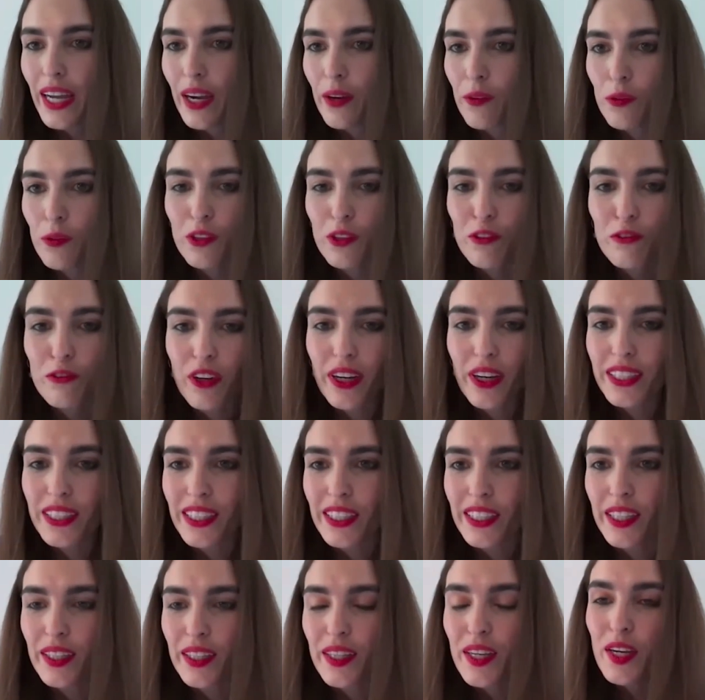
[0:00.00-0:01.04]
How are we finding
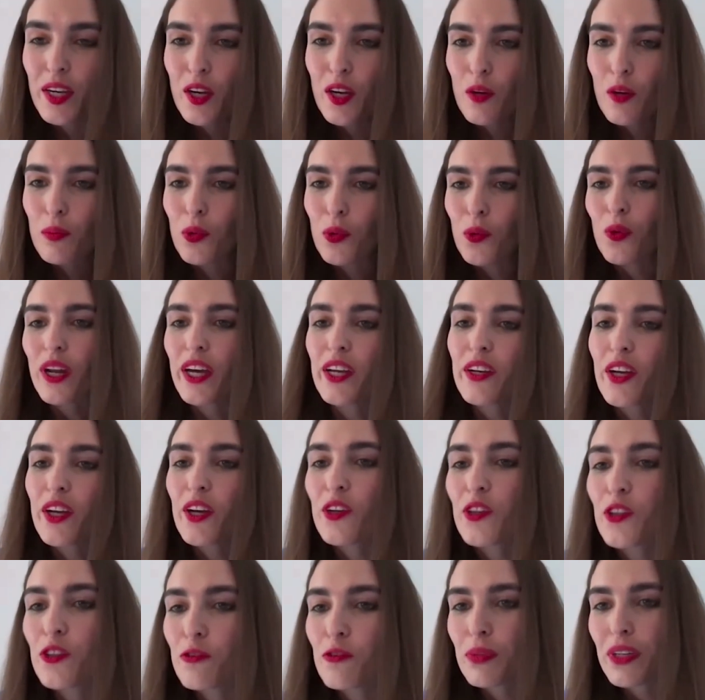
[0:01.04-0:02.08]
it? Paul, I know
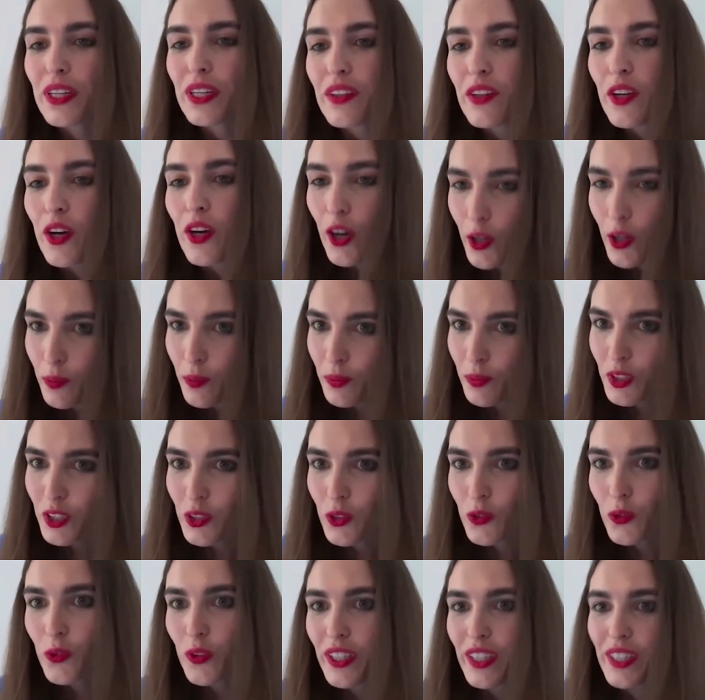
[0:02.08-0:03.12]
you've been
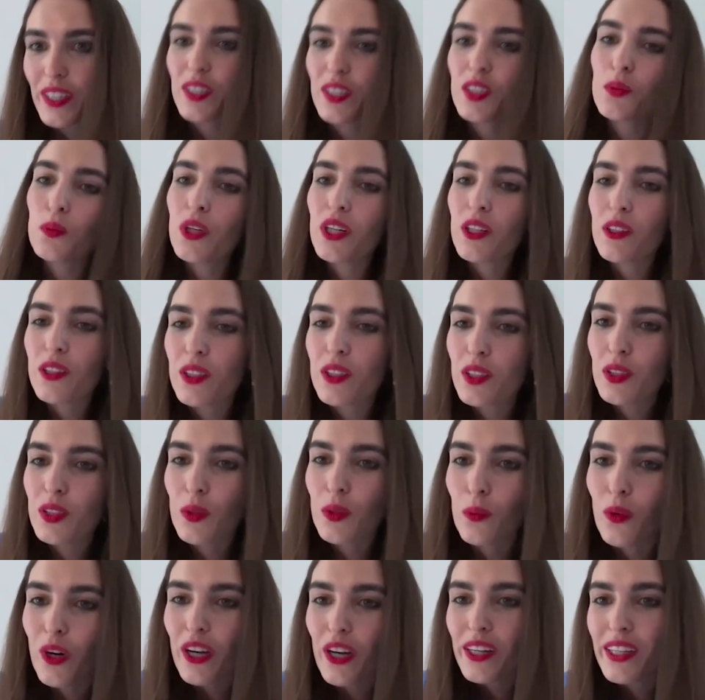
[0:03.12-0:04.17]
homeschooling as well as
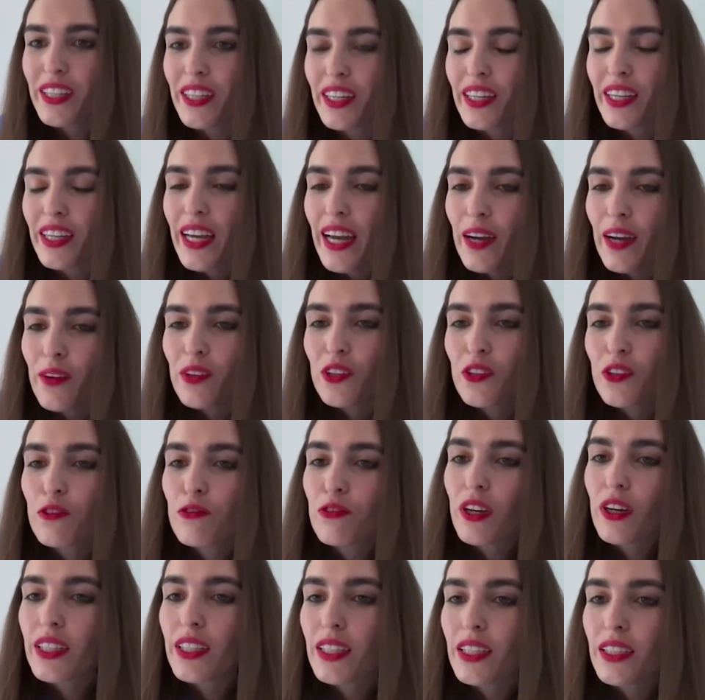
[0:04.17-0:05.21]
working. How are you
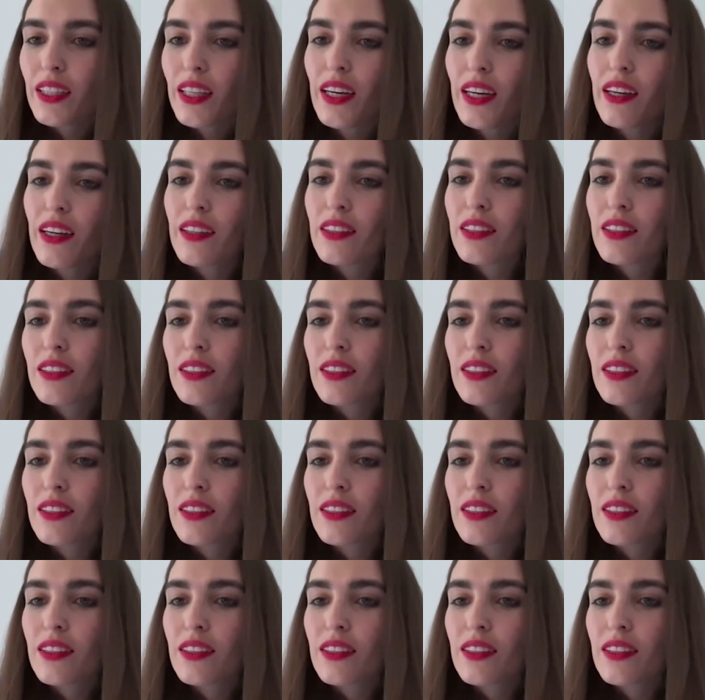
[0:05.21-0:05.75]
finding that?